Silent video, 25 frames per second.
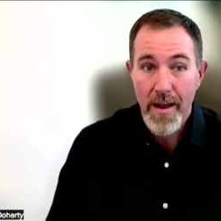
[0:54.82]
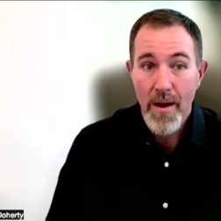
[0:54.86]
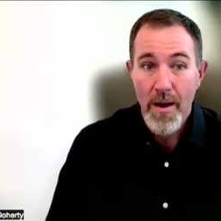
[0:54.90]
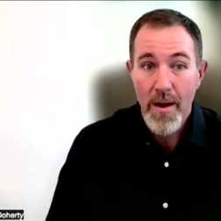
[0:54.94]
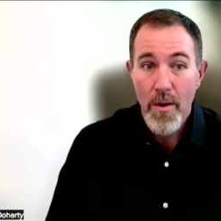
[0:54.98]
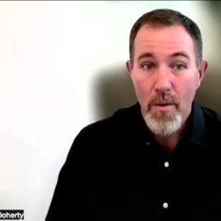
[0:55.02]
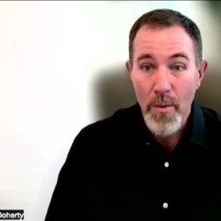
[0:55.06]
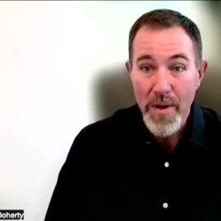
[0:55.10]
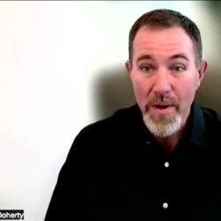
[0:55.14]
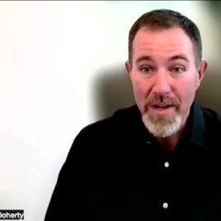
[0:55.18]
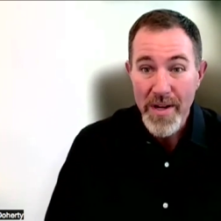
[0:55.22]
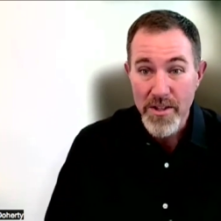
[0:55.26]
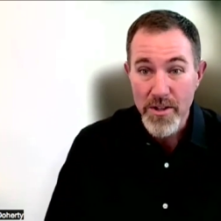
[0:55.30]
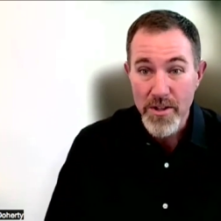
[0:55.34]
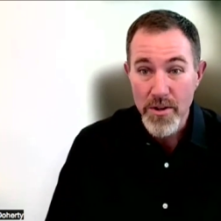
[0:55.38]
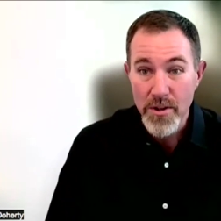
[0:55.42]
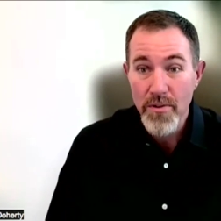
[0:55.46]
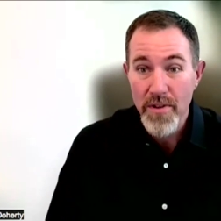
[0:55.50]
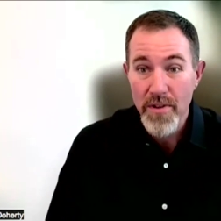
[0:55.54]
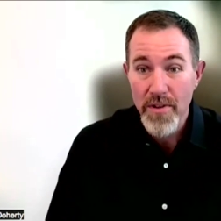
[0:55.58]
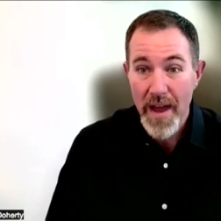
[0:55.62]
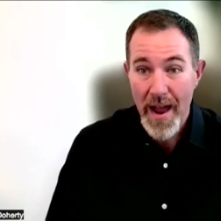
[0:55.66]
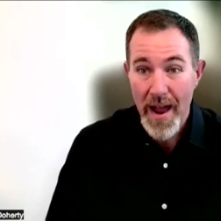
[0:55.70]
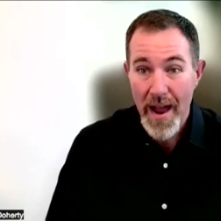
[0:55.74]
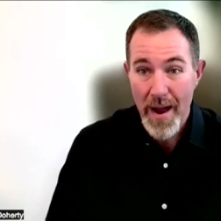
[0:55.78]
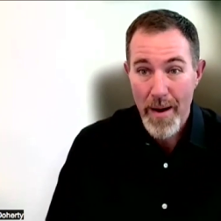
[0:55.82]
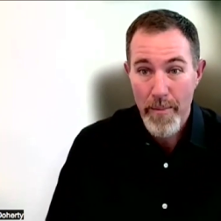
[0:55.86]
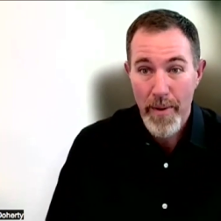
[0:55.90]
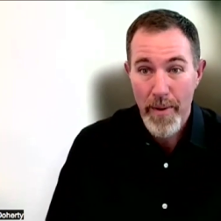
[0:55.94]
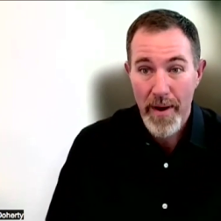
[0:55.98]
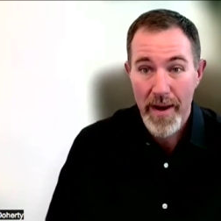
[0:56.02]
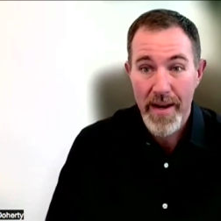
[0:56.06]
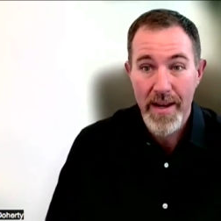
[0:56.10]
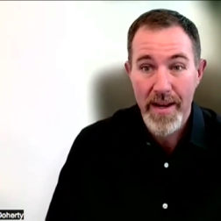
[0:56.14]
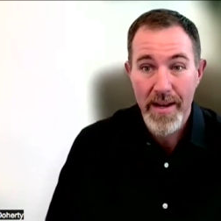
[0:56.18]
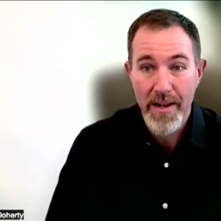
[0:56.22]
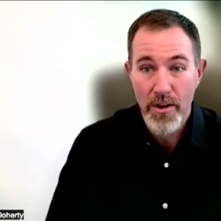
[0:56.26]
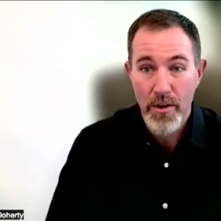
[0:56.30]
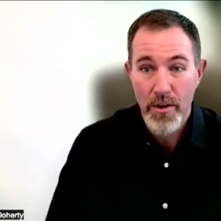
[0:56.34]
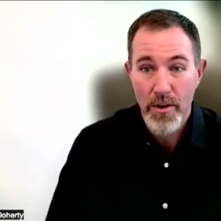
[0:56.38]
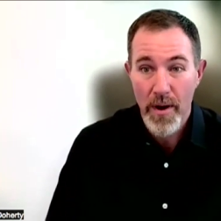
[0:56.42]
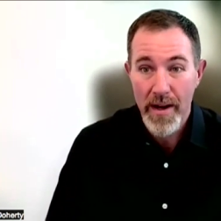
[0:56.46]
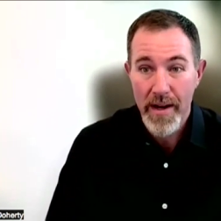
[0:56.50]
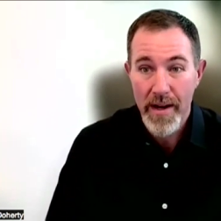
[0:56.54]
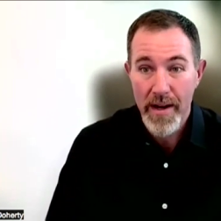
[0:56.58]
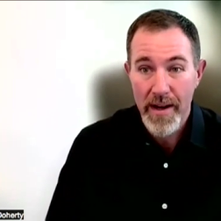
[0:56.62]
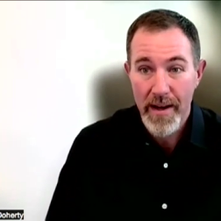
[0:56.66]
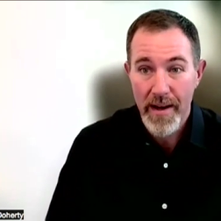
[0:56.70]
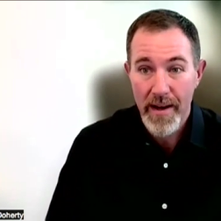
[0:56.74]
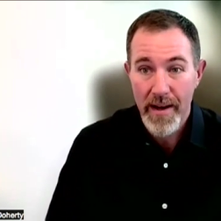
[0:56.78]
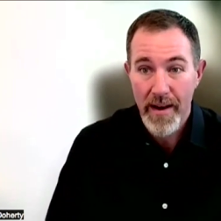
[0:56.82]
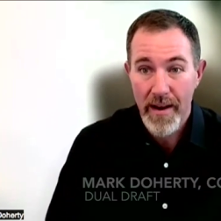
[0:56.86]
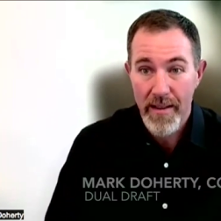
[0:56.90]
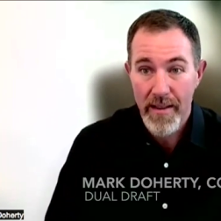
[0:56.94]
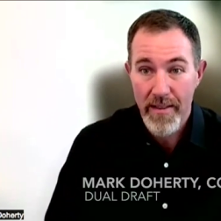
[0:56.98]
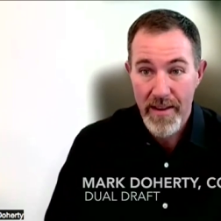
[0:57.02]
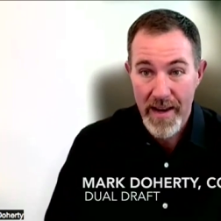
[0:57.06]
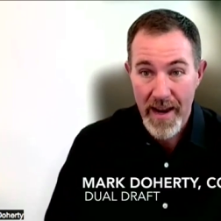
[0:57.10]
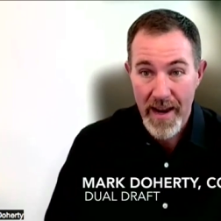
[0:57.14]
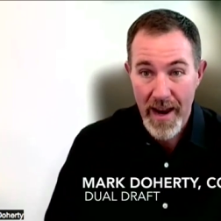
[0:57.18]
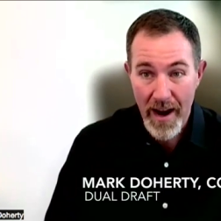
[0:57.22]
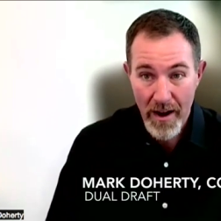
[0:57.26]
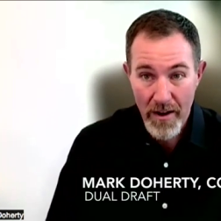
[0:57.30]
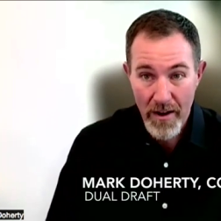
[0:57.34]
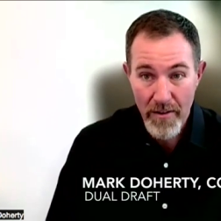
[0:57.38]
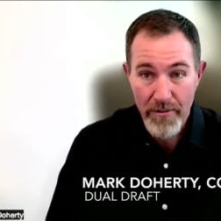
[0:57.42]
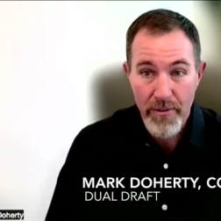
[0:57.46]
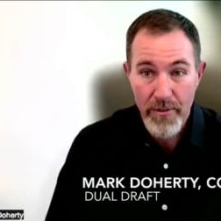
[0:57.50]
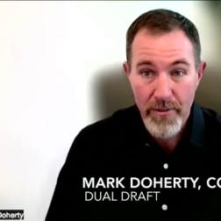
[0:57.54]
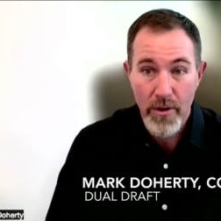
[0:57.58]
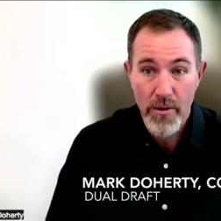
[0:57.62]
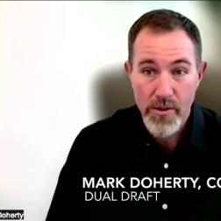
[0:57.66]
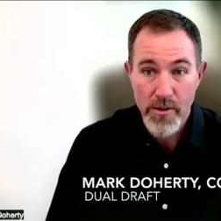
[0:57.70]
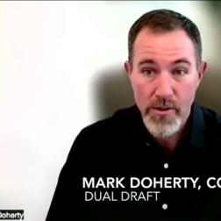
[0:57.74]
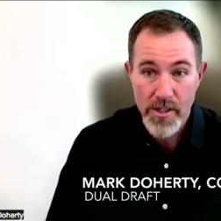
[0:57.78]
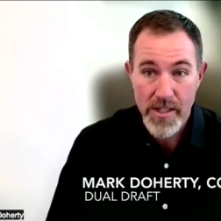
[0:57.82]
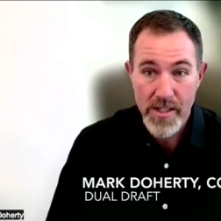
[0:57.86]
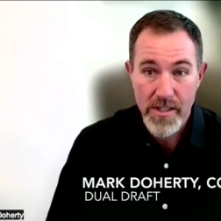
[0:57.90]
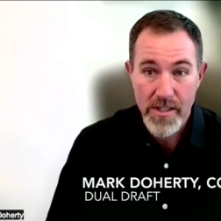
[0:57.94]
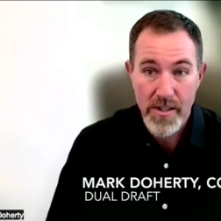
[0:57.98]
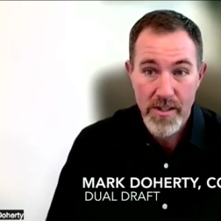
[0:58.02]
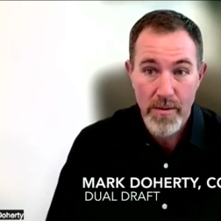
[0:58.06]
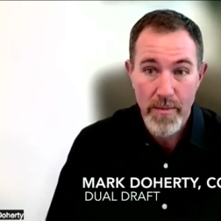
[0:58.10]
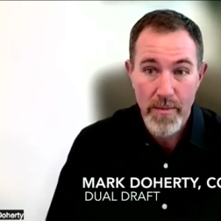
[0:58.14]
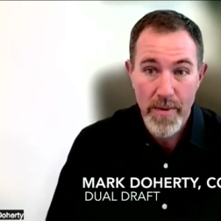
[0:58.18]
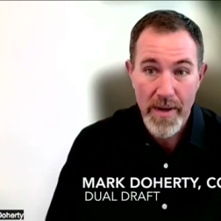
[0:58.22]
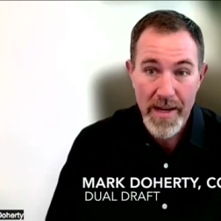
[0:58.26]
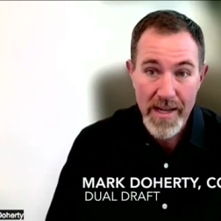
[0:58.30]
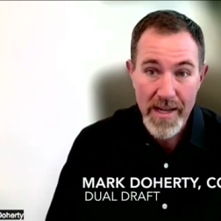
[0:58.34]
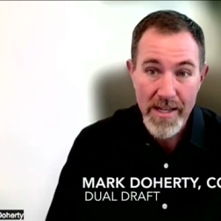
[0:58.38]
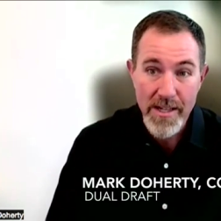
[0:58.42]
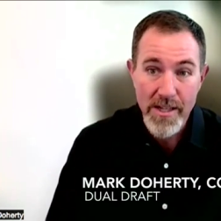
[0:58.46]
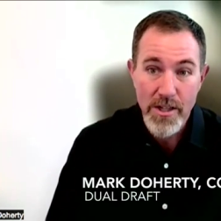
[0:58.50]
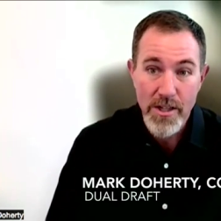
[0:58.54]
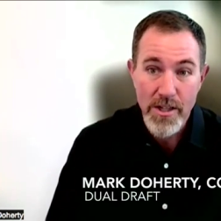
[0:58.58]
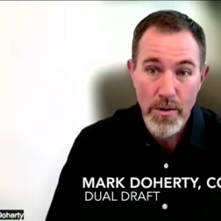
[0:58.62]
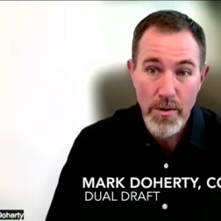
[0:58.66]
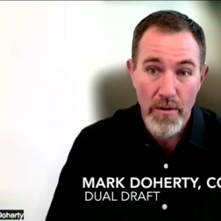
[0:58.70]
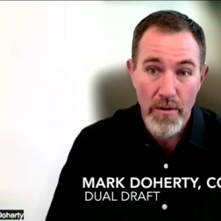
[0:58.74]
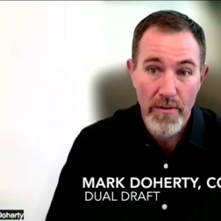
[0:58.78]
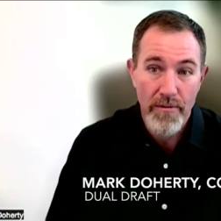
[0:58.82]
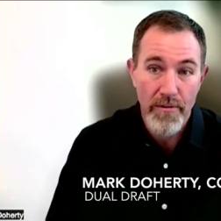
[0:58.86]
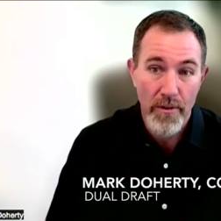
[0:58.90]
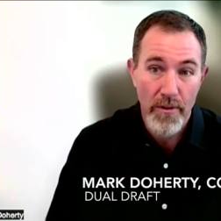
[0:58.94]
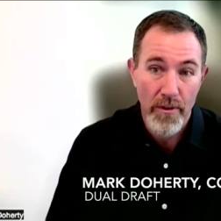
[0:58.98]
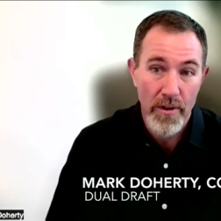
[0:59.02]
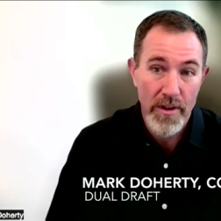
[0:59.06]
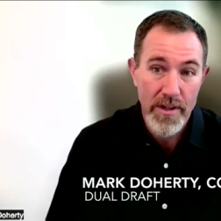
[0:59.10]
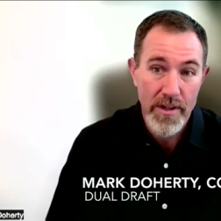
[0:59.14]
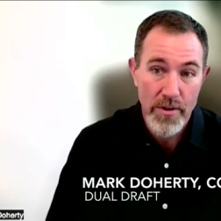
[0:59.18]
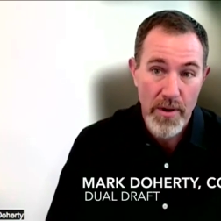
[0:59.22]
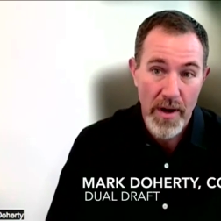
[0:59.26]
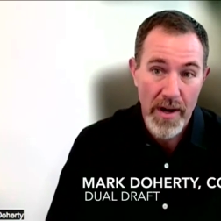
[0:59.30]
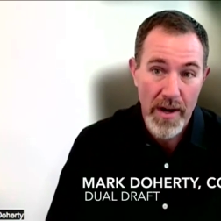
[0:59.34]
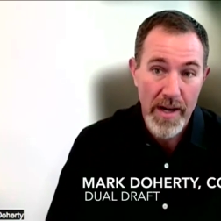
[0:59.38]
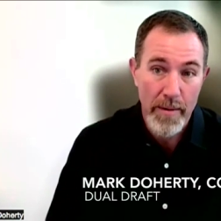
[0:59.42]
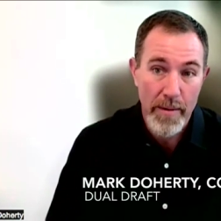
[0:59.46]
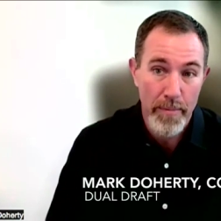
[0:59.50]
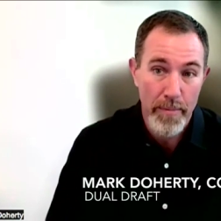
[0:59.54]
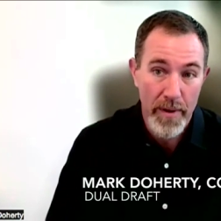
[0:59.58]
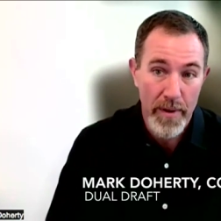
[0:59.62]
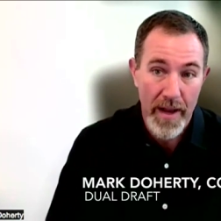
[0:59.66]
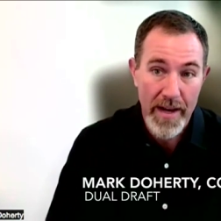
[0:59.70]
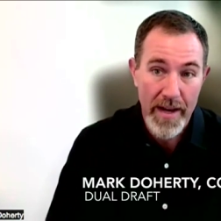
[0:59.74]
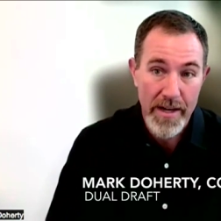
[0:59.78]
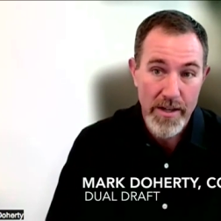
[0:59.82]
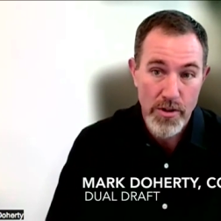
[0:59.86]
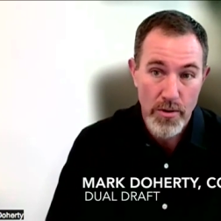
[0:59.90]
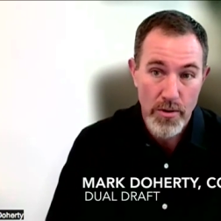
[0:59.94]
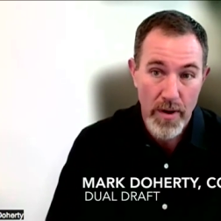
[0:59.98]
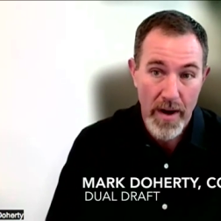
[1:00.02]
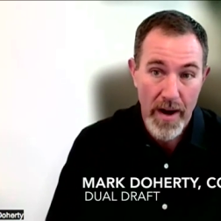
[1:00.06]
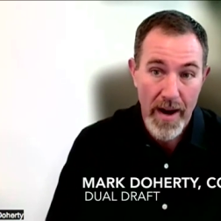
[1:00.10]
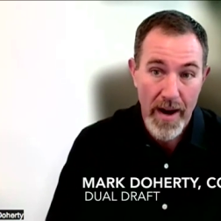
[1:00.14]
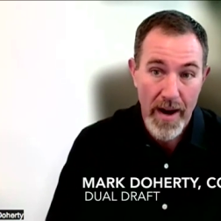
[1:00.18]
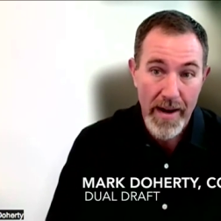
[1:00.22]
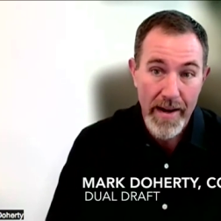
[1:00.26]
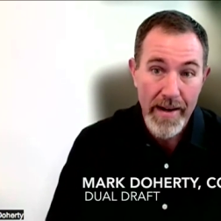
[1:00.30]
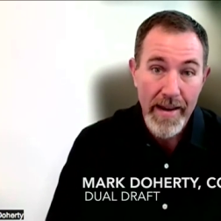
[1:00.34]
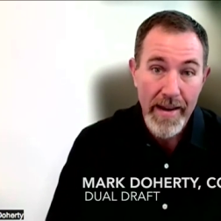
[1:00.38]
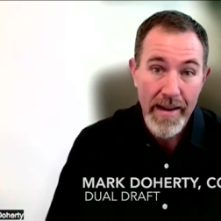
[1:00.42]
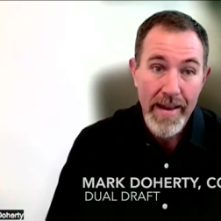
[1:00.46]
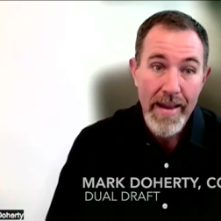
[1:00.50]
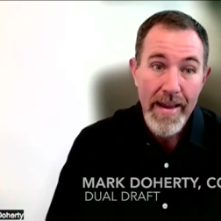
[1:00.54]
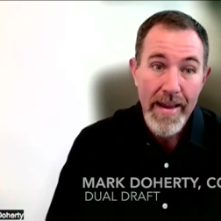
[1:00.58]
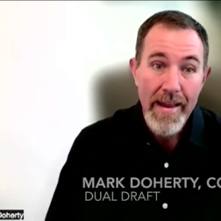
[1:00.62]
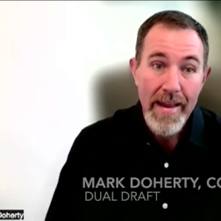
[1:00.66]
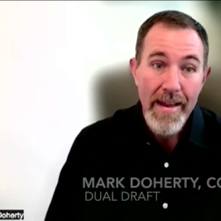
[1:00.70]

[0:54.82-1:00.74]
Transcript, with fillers: We do that by integrating the airflow system into a fully draining plant tray,